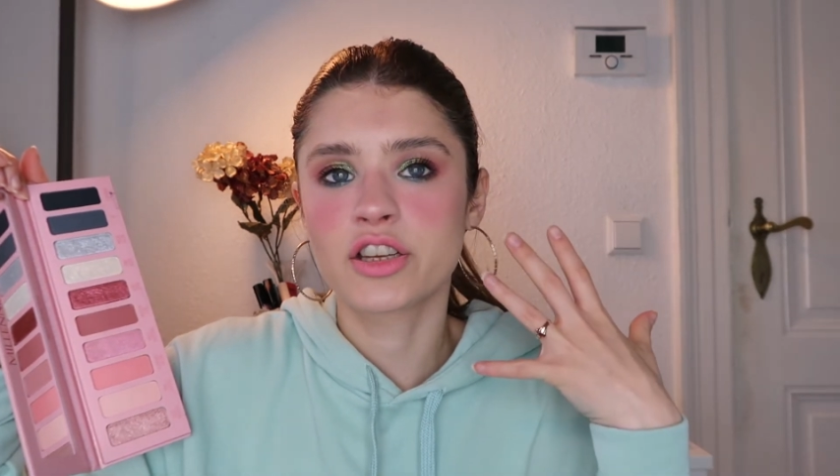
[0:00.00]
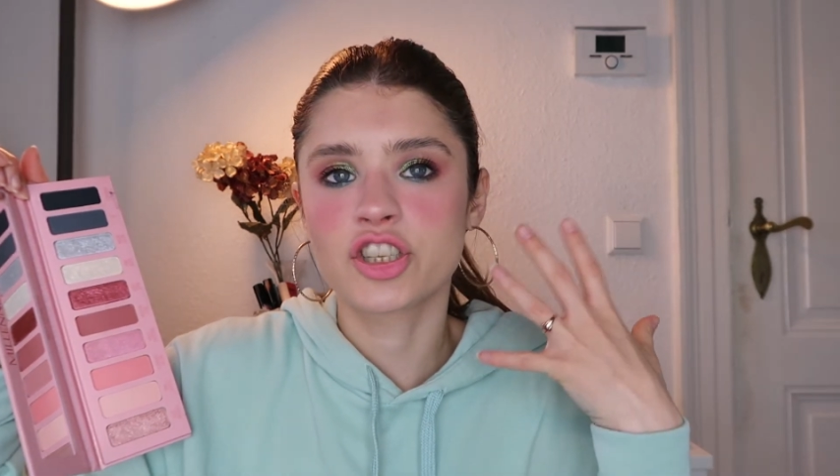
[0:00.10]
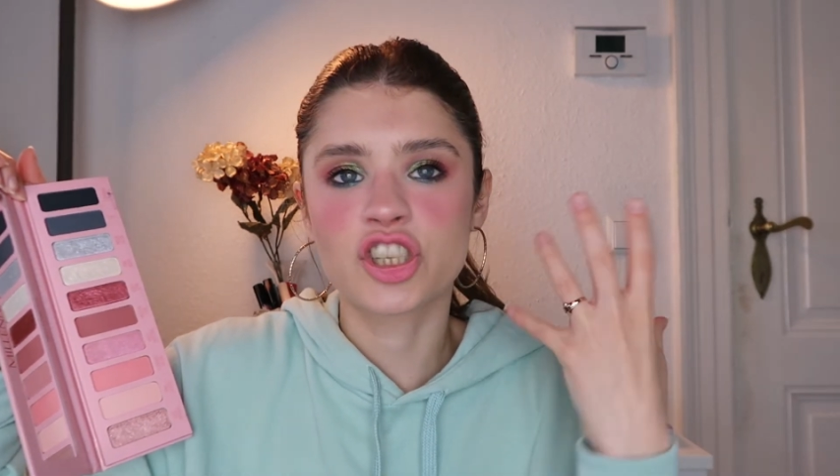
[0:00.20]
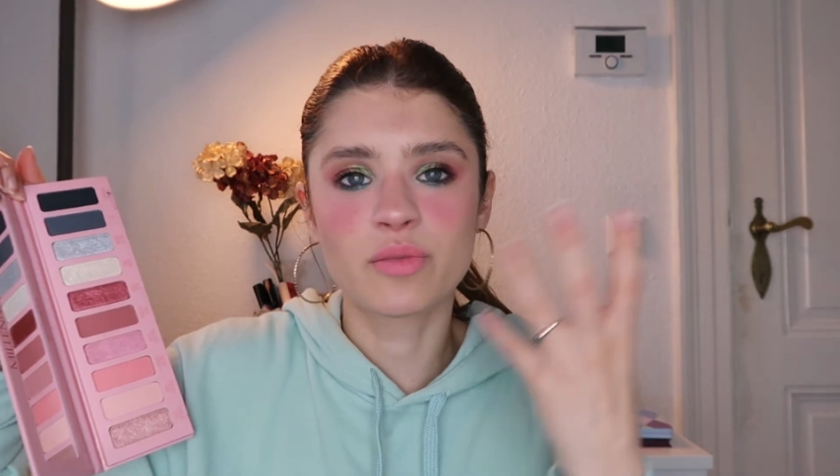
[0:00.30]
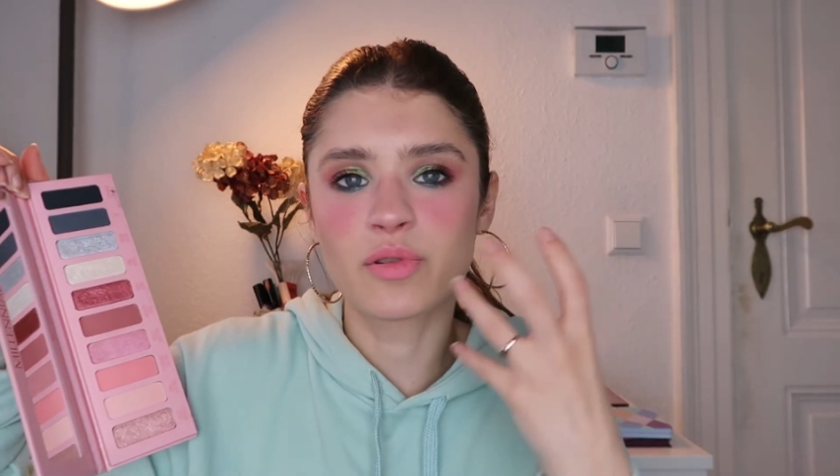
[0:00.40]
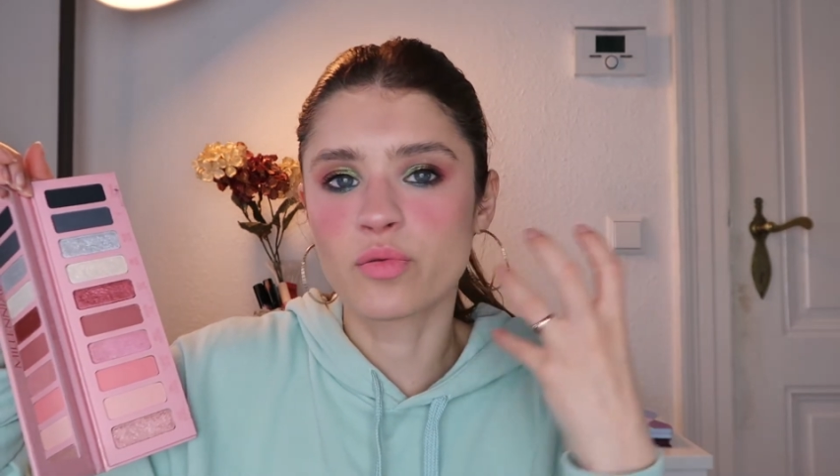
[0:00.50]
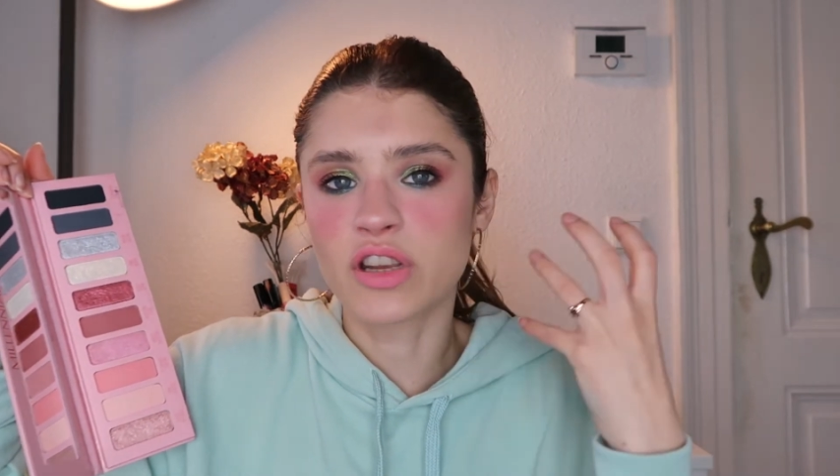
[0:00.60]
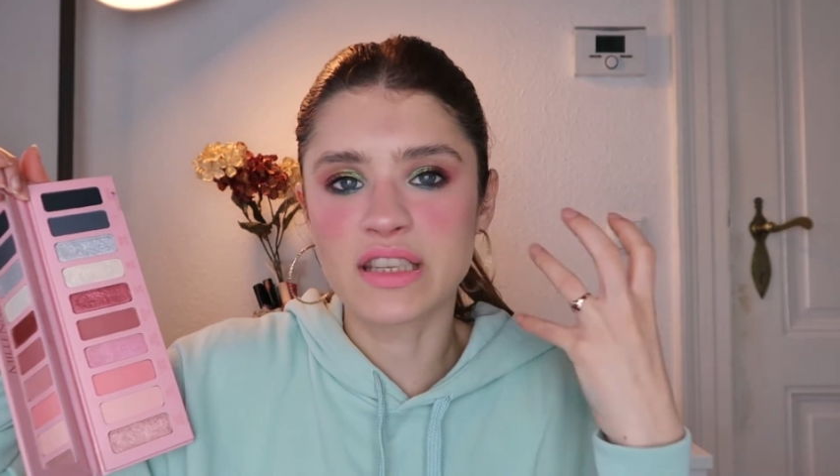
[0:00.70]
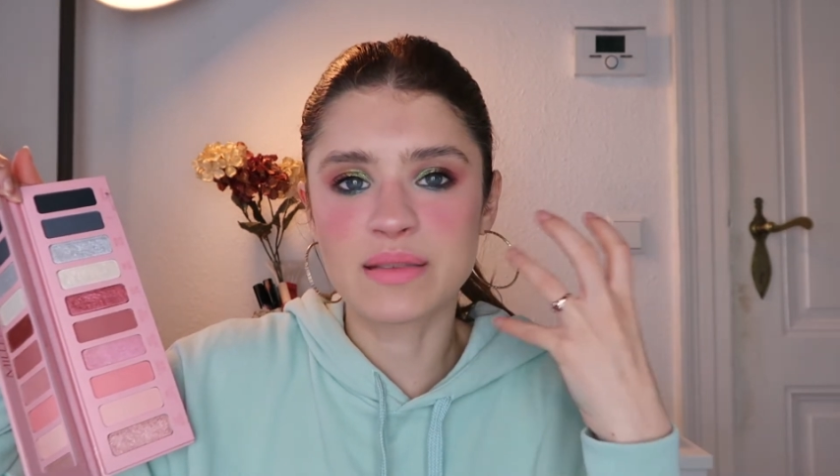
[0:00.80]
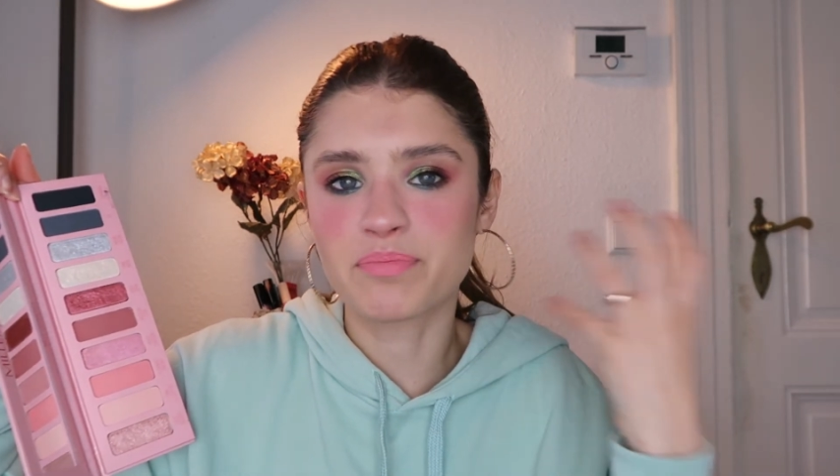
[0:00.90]

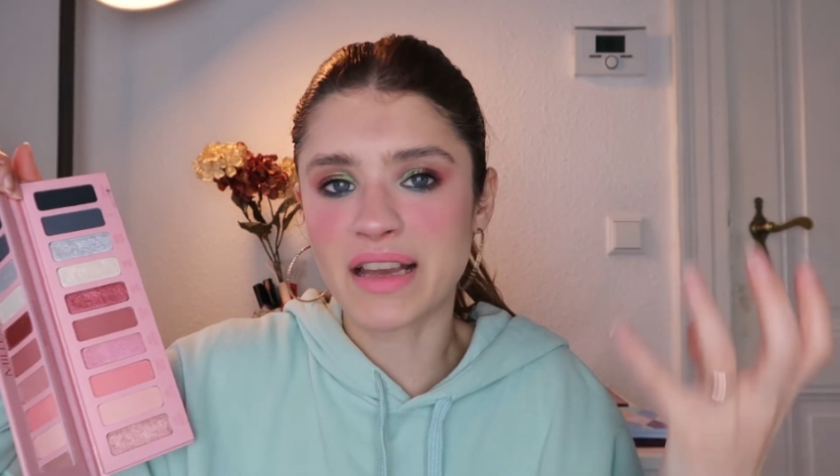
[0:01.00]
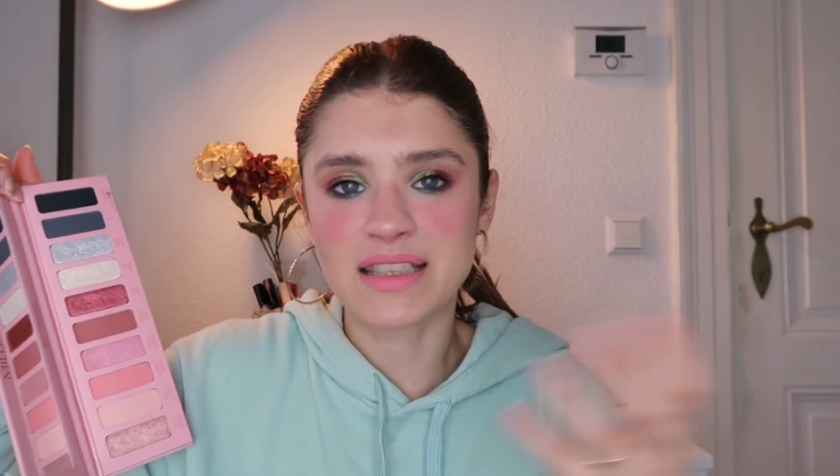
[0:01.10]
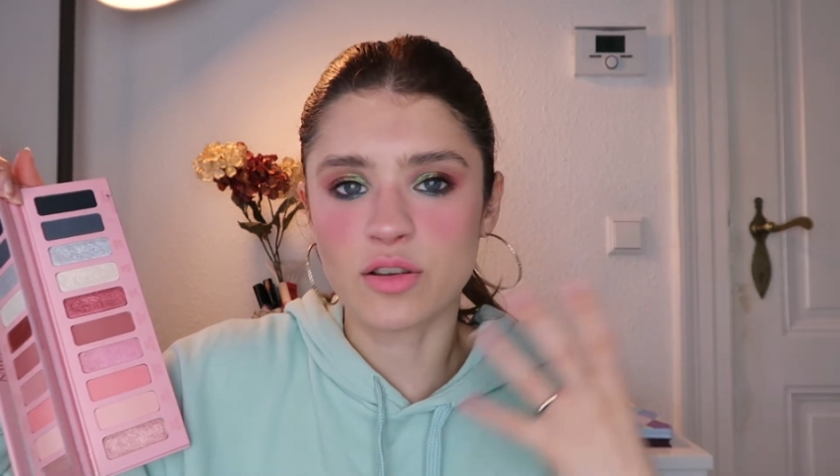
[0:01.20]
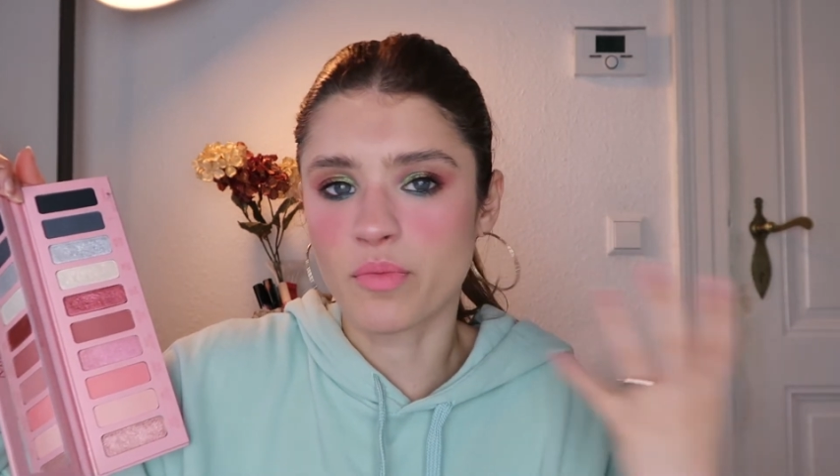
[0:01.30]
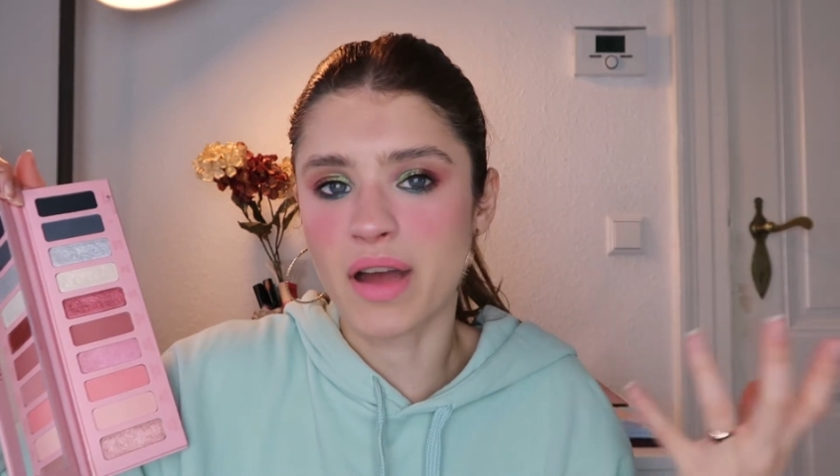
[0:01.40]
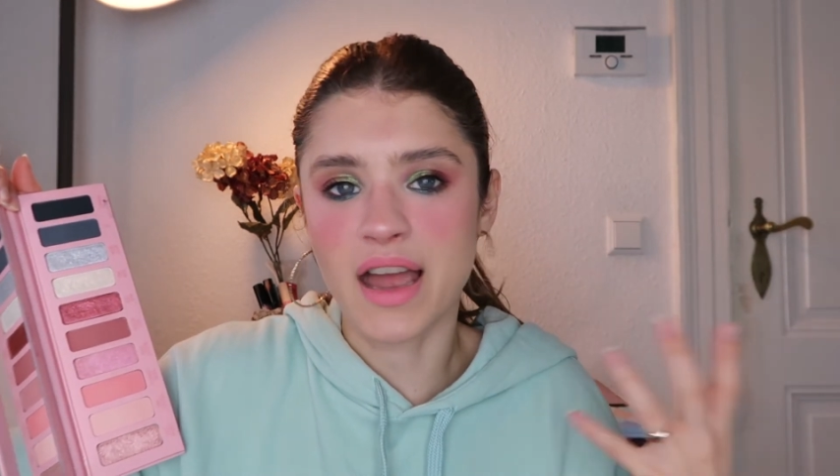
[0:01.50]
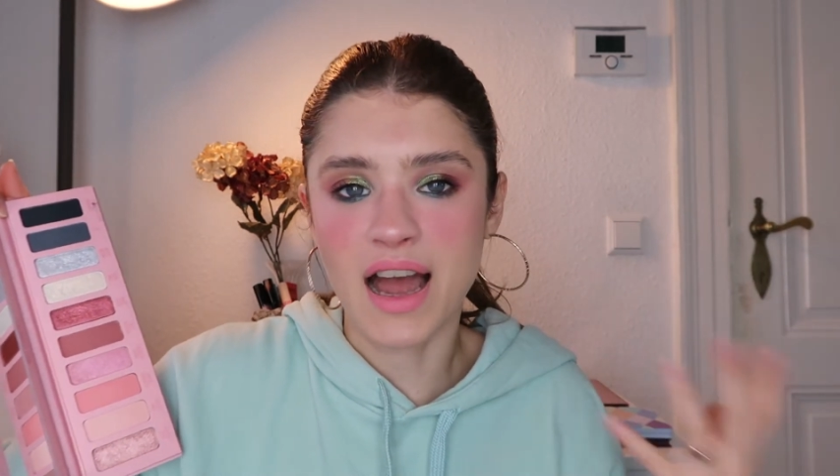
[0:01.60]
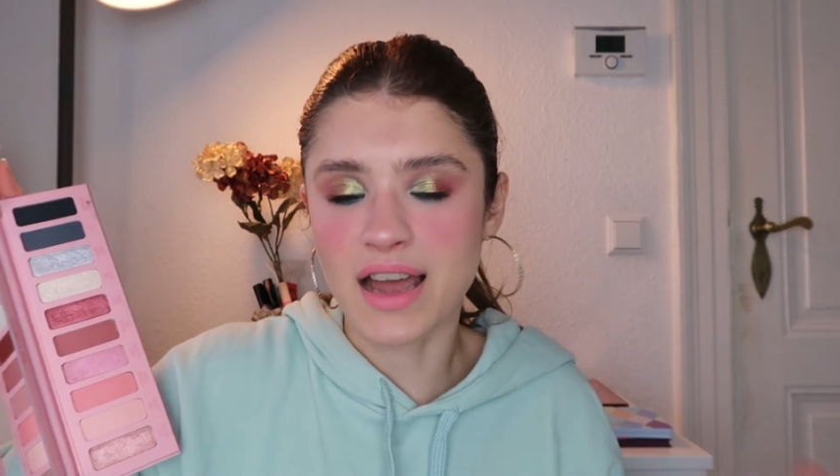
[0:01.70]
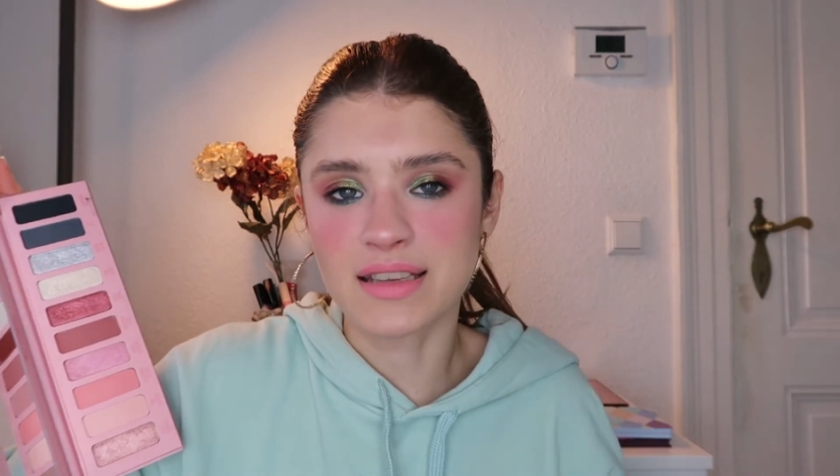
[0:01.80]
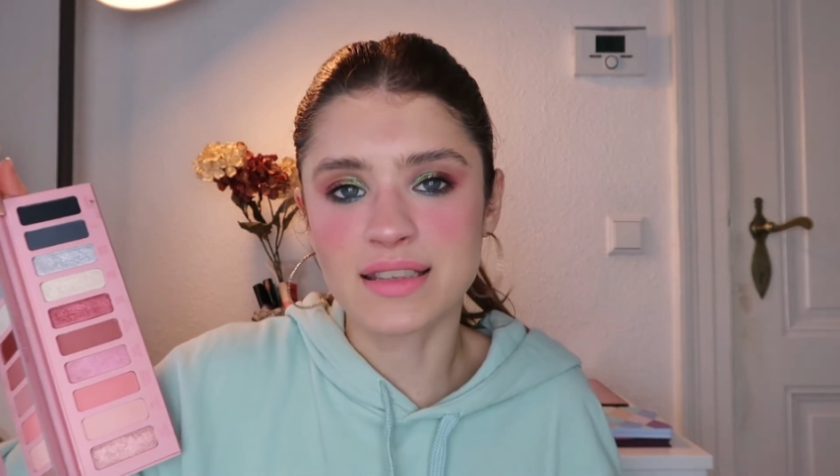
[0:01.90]
shimmery specks on my
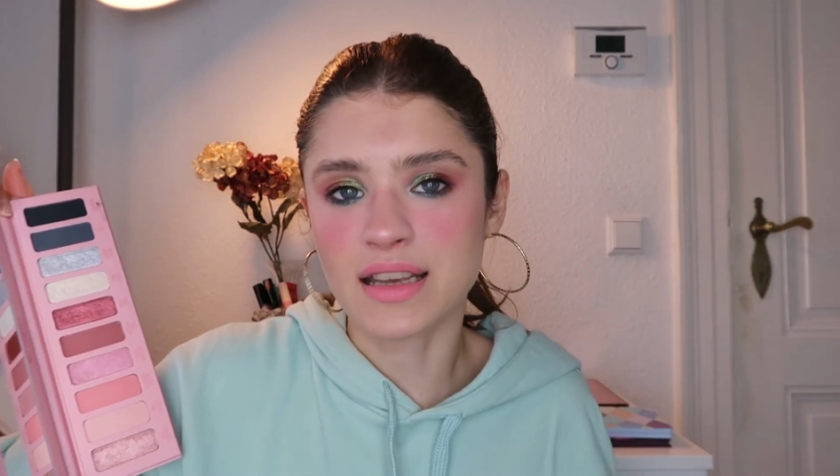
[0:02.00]
eyes,